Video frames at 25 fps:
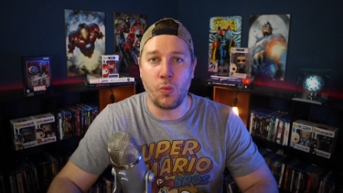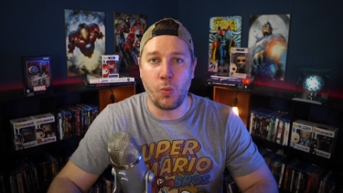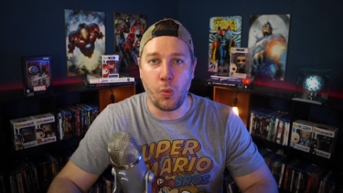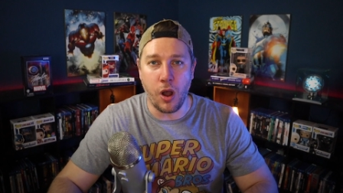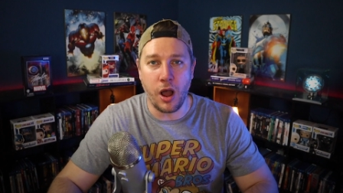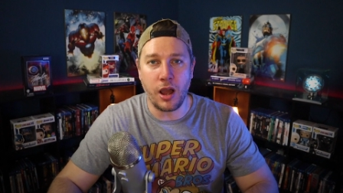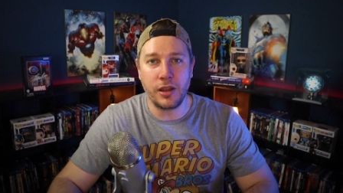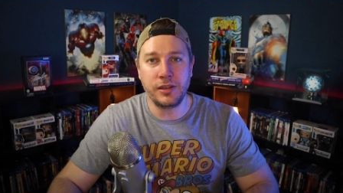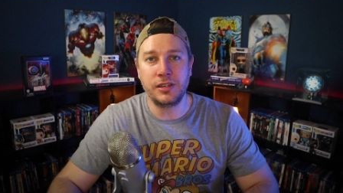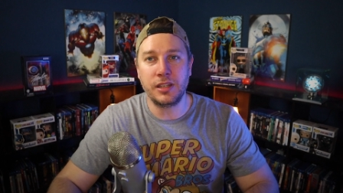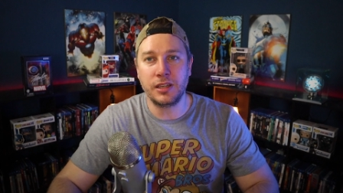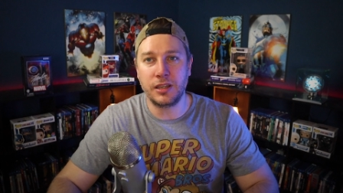
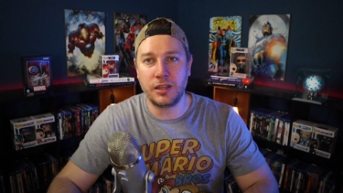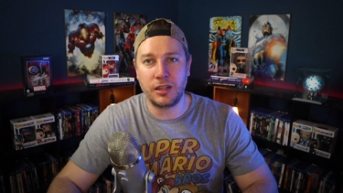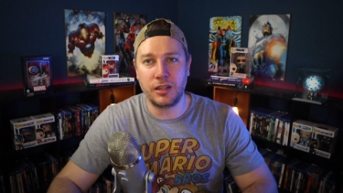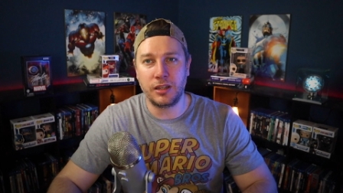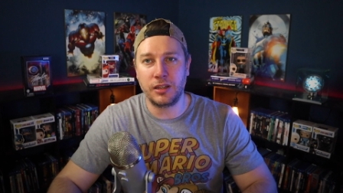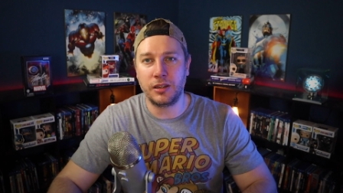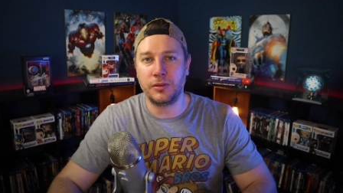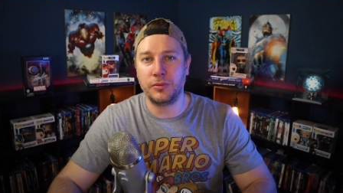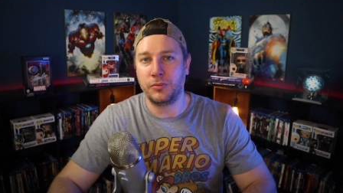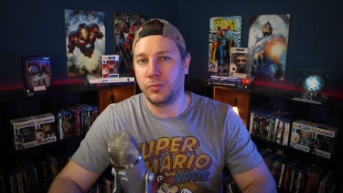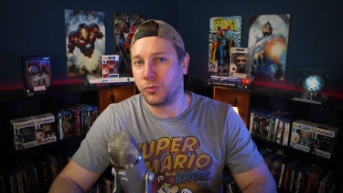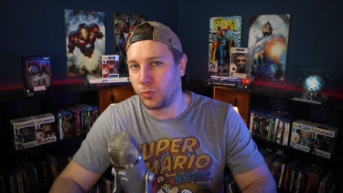
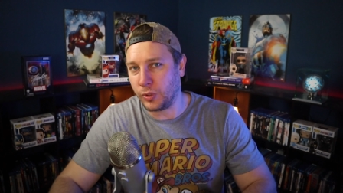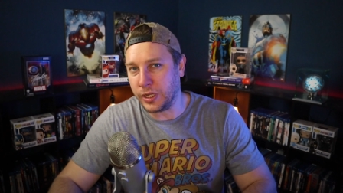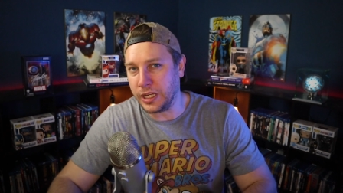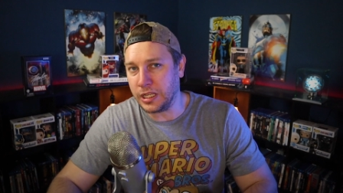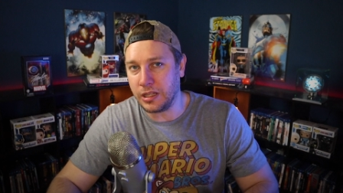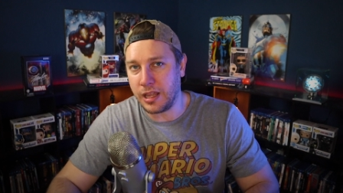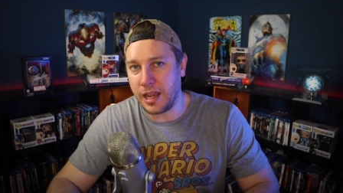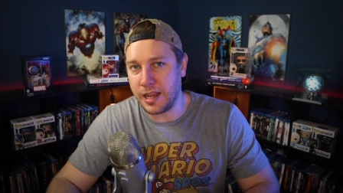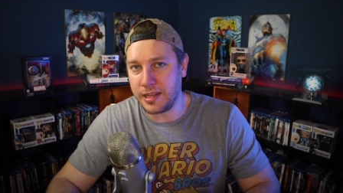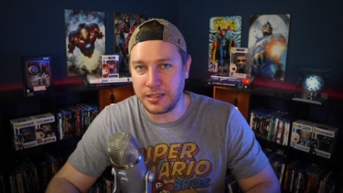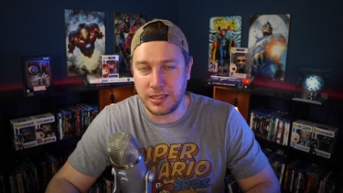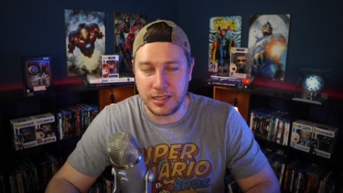Wanda
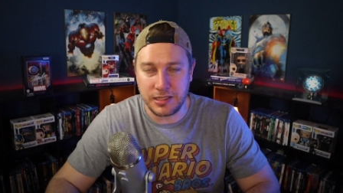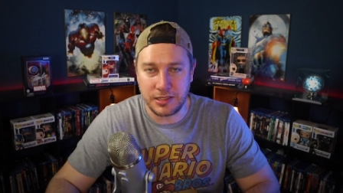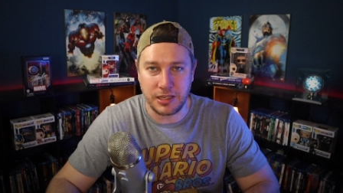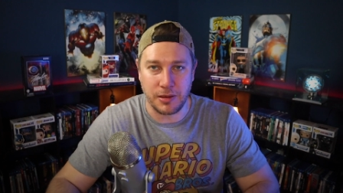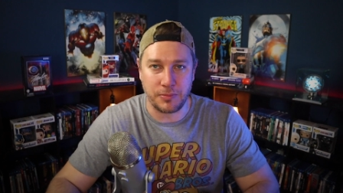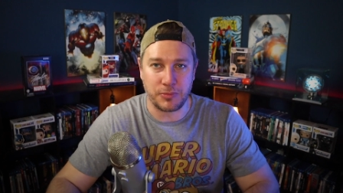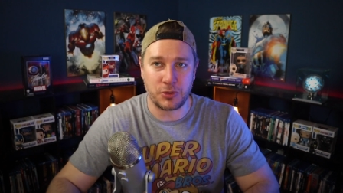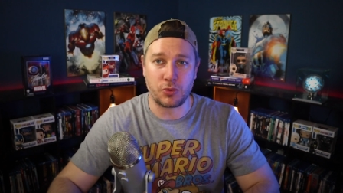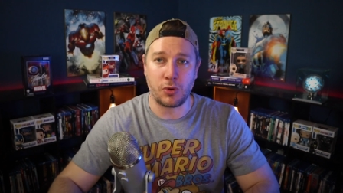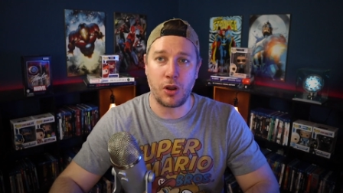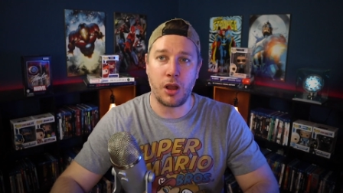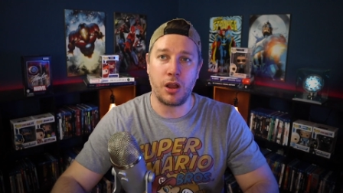realizes
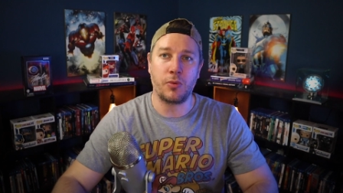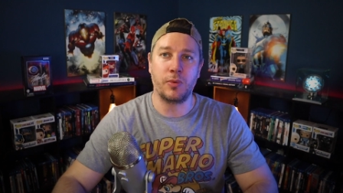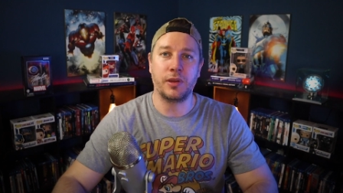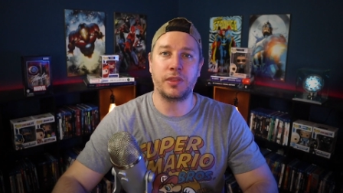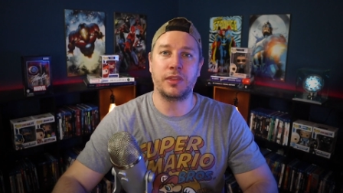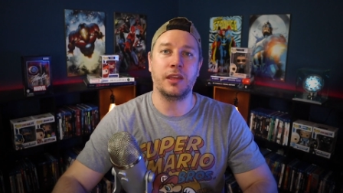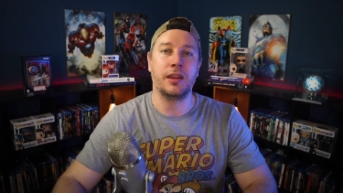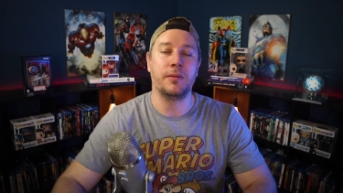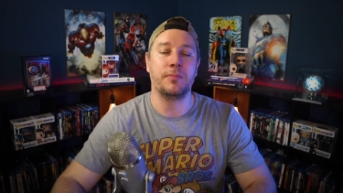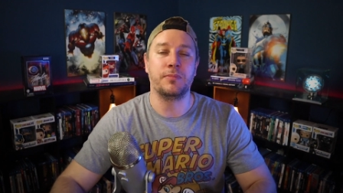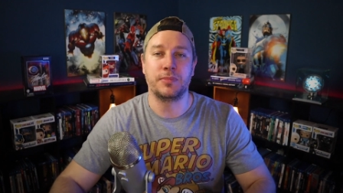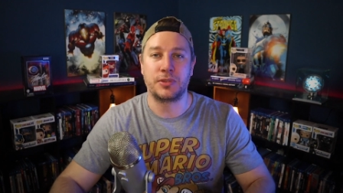something's wrong
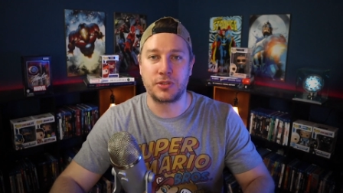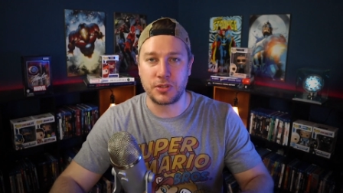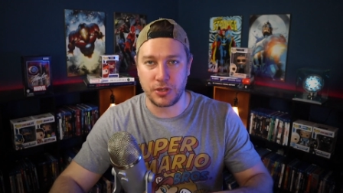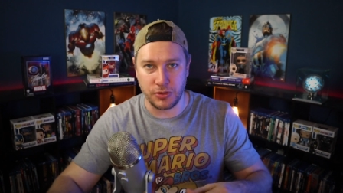with them.